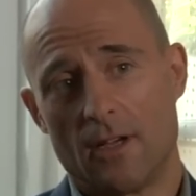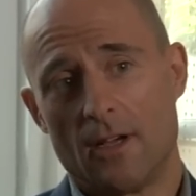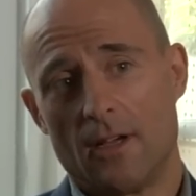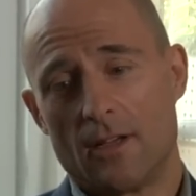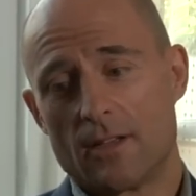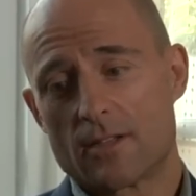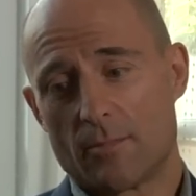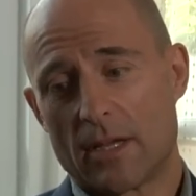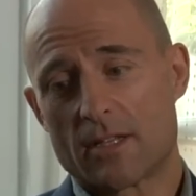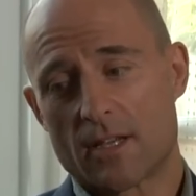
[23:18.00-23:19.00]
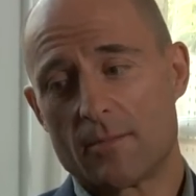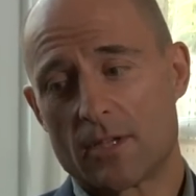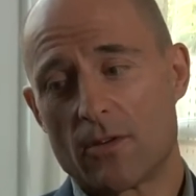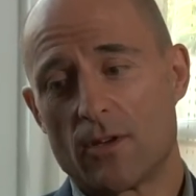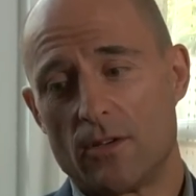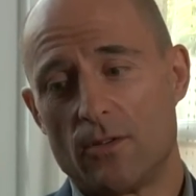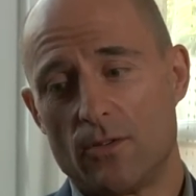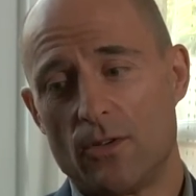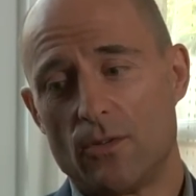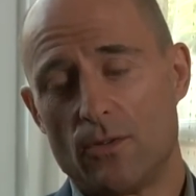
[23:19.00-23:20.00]
Right. So by the same token, you
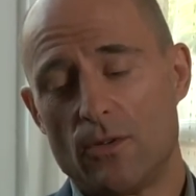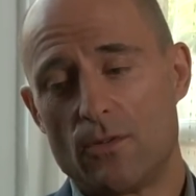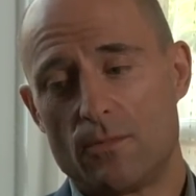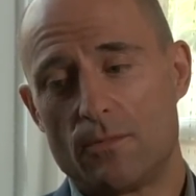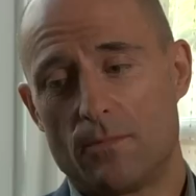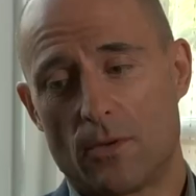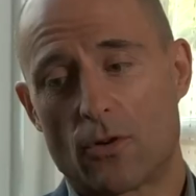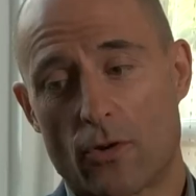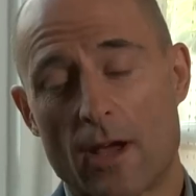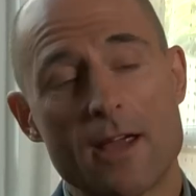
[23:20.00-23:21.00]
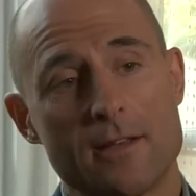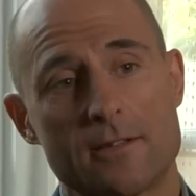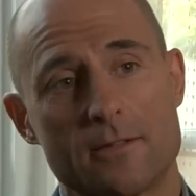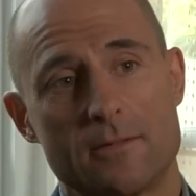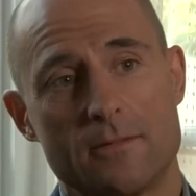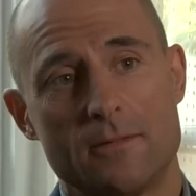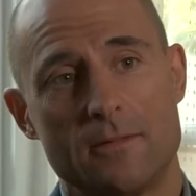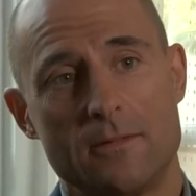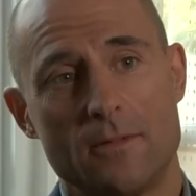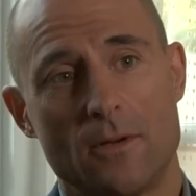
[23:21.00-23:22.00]
you you create
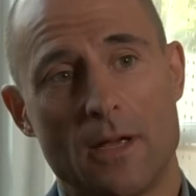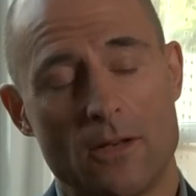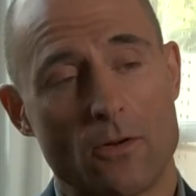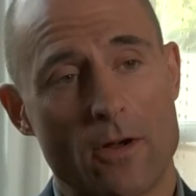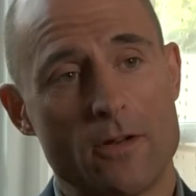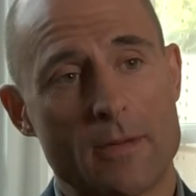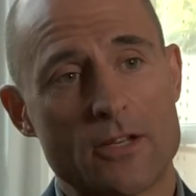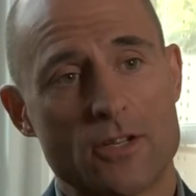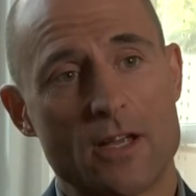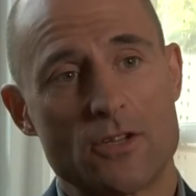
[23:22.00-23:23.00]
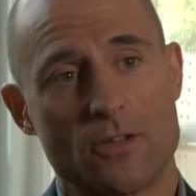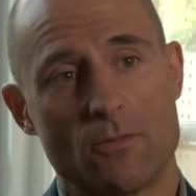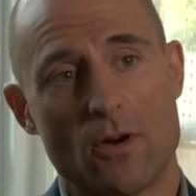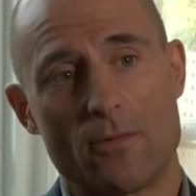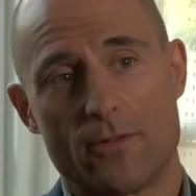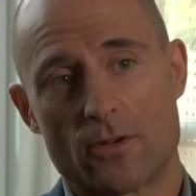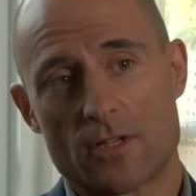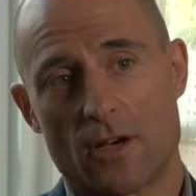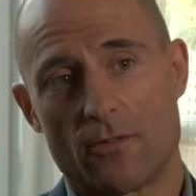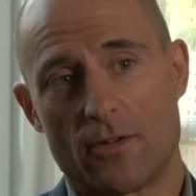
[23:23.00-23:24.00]
you in your own imagination the world for
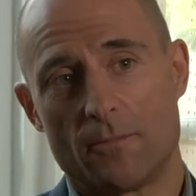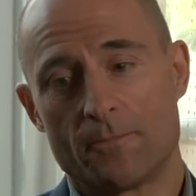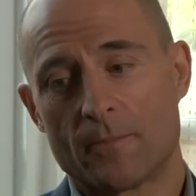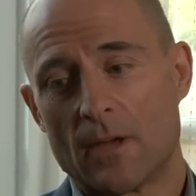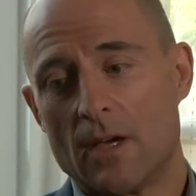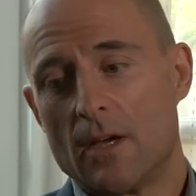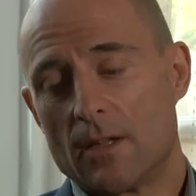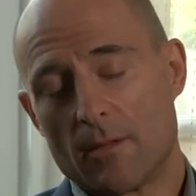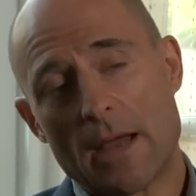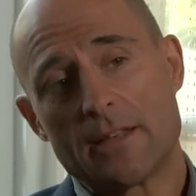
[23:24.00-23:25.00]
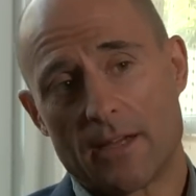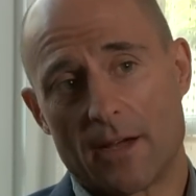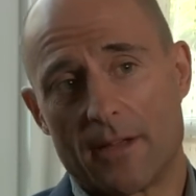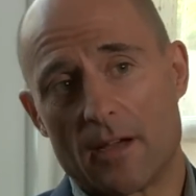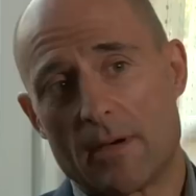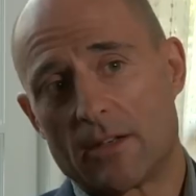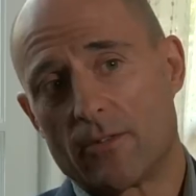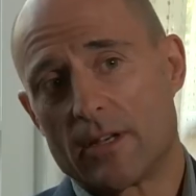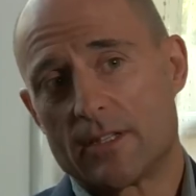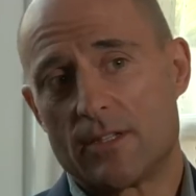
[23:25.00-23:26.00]
yourself and. The main thing I think about
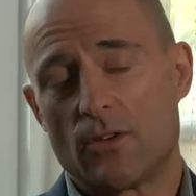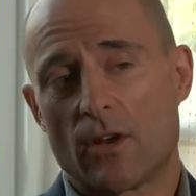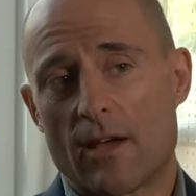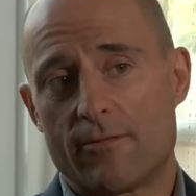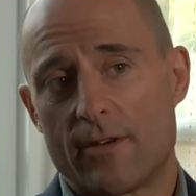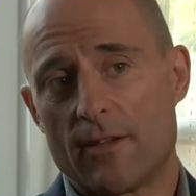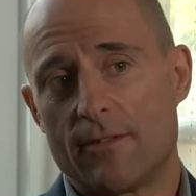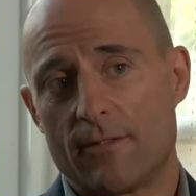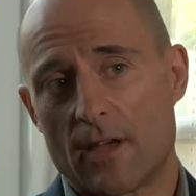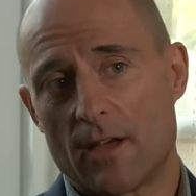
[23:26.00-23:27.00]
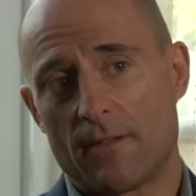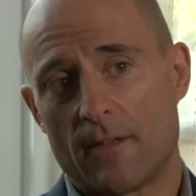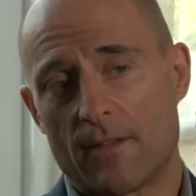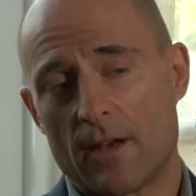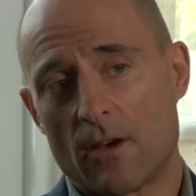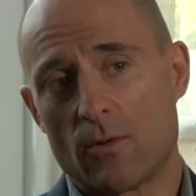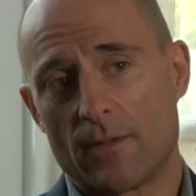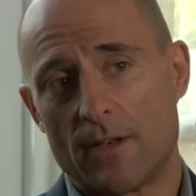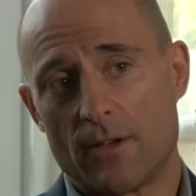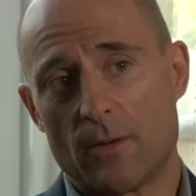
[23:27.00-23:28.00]
directors is you've got to have faith that, they that they know what
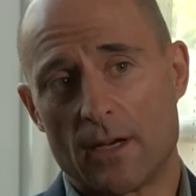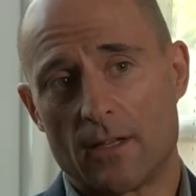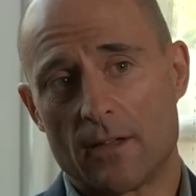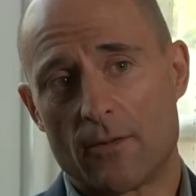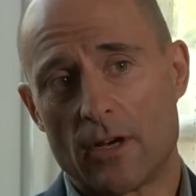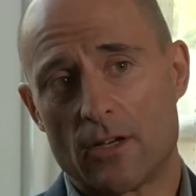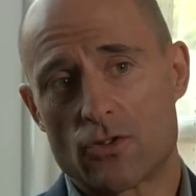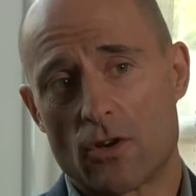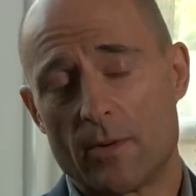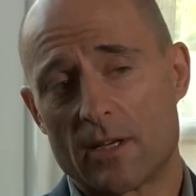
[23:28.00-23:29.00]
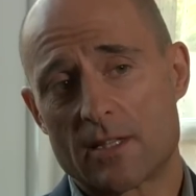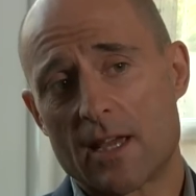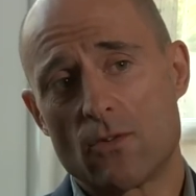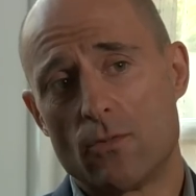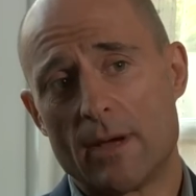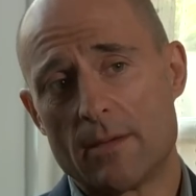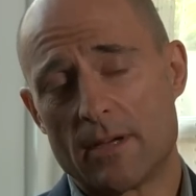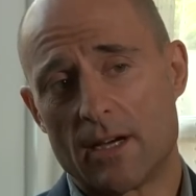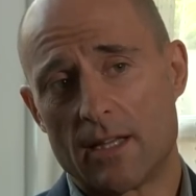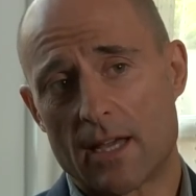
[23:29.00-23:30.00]
they're doing and that they're in control because they're your mate
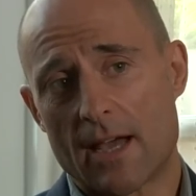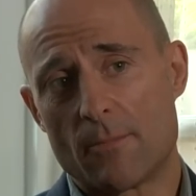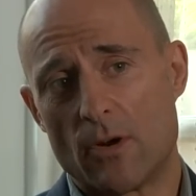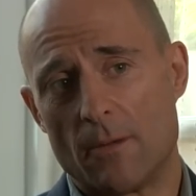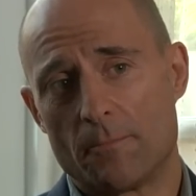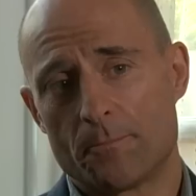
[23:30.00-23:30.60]
behind the camera.